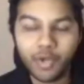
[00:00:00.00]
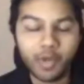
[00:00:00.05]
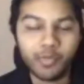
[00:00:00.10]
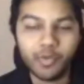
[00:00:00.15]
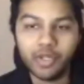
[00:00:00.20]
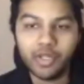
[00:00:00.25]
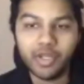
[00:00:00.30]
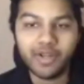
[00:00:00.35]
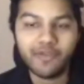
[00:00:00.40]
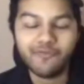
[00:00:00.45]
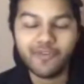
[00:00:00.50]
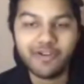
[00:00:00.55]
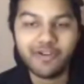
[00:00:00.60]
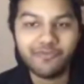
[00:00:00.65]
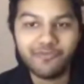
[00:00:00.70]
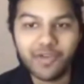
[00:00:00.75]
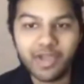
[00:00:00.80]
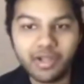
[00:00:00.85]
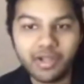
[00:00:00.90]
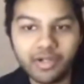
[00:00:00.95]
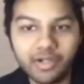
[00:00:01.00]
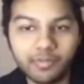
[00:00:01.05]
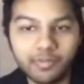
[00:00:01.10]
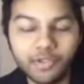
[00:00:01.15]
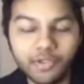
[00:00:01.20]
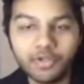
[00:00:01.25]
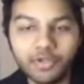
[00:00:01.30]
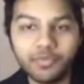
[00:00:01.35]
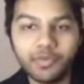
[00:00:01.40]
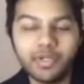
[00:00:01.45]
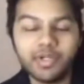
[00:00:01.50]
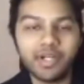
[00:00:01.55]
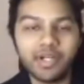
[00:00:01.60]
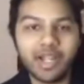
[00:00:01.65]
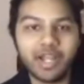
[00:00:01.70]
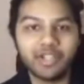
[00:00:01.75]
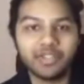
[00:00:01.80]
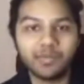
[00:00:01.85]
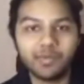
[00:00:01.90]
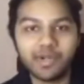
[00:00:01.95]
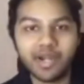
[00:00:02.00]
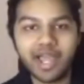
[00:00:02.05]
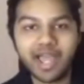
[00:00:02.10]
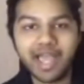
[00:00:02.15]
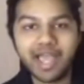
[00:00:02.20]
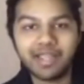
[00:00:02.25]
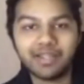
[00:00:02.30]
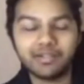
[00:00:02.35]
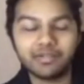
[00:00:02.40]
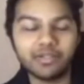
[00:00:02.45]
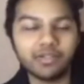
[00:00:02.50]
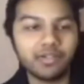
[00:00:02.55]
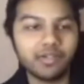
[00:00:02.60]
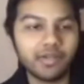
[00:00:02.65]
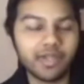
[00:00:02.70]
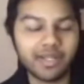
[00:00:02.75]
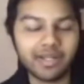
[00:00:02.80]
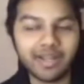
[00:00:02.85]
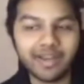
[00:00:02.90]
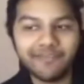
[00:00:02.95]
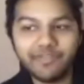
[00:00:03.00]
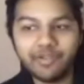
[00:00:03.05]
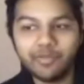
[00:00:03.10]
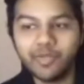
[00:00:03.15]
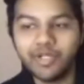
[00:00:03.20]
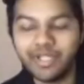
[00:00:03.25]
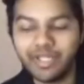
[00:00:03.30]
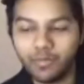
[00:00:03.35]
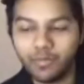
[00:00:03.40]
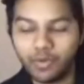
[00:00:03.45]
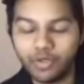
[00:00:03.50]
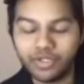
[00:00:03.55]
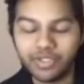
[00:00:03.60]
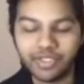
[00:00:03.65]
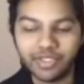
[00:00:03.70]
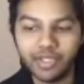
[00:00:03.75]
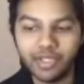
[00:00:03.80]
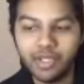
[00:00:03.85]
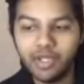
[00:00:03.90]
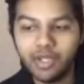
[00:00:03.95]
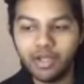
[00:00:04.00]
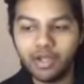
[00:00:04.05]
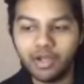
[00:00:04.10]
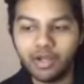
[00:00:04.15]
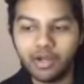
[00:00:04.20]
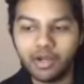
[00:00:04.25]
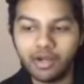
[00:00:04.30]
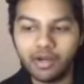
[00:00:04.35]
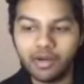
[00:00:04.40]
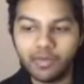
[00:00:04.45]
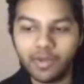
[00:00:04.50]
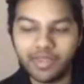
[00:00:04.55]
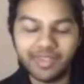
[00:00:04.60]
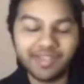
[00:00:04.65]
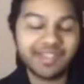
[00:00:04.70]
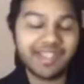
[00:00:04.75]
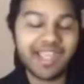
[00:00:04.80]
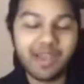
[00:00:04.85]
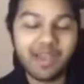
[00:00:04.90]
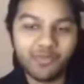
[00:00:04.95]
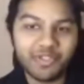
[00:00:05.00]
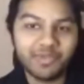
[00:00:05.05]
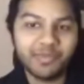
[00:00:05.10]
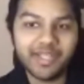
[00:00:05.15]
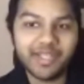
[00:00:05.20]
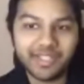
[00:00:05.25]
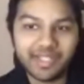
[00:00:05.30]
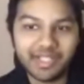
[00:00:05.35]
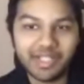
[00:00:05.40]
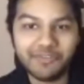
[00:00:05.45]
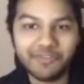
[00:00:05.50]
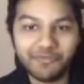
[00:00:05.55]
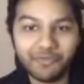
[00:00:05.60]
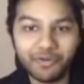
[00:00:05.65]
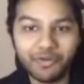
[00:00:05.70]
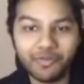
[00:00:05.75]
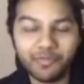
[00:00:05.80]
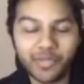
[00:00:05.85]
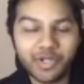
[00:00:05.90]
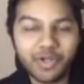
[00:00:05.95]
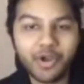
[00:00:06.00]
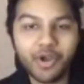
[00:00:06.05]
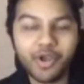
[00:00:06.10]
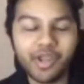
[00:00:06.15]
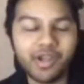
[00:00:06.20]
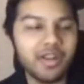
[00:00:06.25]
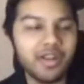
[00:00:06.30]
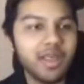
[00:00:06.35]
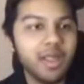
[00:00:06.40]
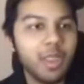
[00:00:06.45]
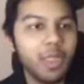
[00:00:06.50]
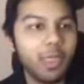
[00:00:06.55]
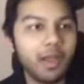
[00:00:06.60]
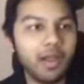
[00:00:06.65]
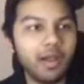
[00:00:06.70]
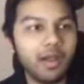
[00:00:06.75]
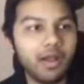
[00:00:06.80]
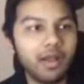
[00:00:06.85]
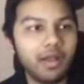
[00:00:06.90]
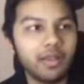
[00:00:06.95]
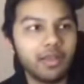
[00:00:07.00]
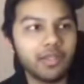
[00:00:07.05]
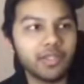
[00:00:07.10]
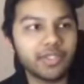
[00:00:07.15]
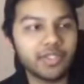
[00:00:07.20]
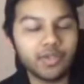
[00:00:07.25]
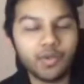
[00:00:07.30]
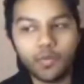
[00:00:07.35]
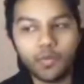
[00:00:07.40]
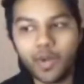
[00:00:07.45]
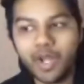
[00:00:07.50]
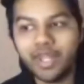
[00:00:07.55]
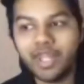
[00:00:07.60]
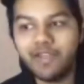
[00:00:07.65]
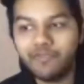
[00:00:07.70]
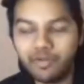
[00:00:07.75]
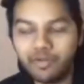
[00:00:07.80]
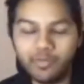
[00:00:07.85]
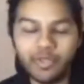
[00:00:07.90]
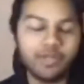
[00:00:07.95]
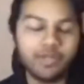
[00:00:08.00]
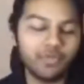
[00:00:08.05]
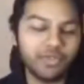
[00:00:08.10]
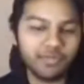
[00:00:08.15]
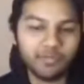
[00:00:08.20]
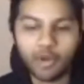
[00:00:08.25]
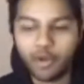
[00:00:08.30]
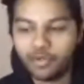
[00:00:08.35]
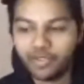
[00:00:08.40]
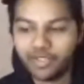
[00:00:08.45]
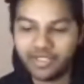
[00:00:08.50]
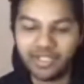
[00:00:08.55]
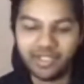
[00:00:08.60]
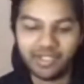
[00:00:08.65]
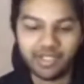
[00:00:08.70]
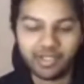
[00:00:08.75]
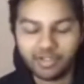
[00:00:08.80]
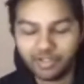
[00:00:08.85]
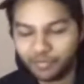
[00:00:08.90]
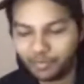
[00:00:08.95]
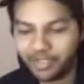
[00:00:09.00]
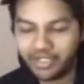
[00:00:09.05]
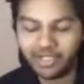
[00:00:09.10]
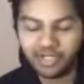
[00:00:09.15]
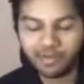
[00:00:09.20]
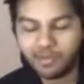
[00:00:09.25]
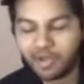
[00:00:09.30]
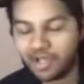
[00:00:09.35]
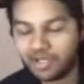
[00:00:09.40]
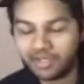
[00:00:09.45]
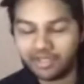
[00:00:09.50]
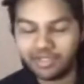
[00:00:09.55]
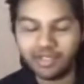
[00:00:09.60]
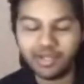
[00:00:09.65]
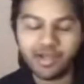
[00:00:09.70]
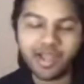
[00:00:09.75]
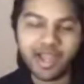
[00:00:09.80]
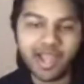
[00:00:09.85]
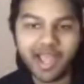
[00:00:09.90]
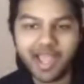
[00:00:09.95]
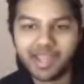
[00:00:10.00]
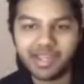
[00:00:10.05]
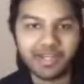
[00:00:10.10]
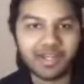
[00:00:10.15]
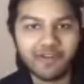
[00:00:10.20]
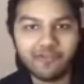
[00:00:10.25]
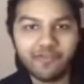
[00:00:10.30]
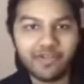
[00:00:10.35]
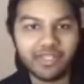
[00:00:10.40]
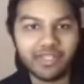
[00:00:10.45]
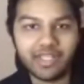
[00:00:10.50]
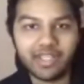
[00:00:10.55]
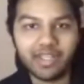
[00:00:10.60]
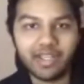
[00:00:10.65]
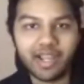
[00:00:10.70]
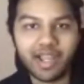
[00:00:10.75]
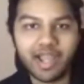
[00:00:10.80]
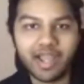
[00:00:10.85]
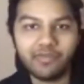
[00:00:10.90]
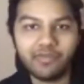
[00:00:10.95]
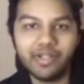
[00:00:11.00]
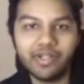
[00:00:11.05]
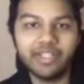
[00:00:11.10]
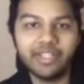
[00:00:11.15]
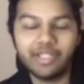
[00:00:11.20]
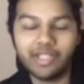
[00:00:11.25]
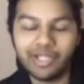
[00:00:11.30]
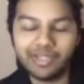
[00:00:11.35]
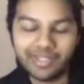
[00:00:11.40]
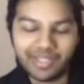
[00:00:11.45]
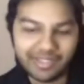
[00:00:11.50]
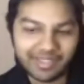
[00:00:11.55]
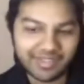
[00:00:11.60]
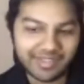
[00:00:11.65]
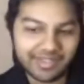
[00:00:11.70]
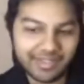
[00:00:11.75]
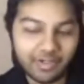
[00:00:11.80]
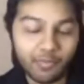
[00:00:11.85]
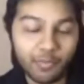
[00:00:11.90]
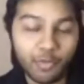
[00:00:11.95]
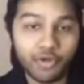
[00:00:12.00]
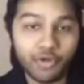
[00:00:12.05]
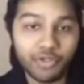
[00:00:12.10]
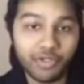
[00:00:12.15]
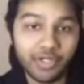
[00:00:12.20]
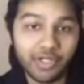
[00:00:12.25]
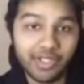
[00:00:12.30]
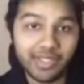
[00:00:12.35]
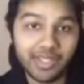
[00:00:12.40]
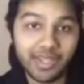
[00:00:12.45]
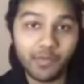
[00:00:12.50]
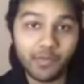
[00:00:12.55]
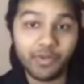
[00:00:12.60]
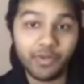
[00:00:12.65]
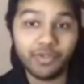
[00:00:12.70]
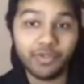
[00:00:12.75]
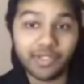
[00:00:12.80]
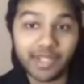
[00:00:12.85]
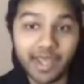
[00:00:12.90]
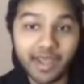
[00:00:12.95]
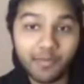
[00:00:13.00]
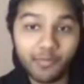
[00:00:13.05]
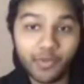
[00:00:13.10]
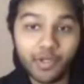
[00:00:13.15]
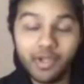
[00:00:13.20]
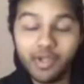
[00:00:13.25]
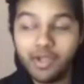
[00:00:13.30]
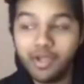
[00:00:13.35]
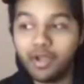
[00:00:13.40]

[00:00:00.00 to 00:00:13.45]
popular and verified crypto Twitter accounts were hacked, and everybody was and the scam was basically for Bitcoin. So while everybody was posting and tweeting about the hack and everything, I really thought that this is an opportunity that we could tap.